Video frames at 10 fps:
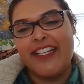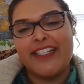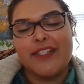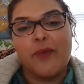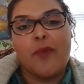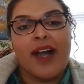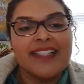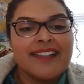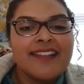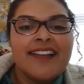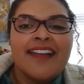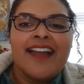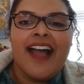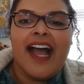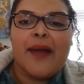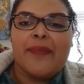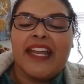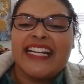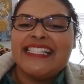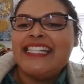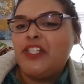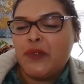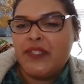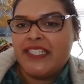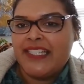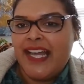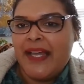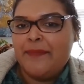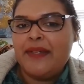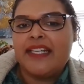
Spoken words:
It's the one that I teach all the time.